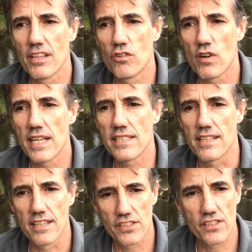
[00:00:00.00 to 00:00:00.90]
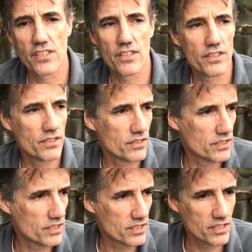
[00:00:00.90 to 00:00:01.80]
craziness to
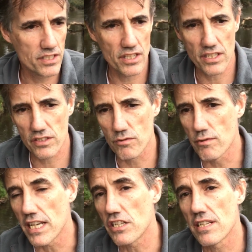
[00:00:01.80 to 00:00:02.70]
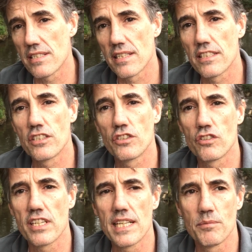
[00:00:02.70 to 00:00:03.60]
just reach its
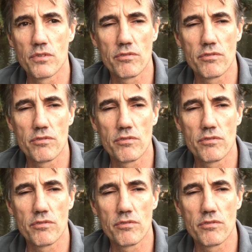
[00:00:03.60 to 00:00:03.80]
extremes,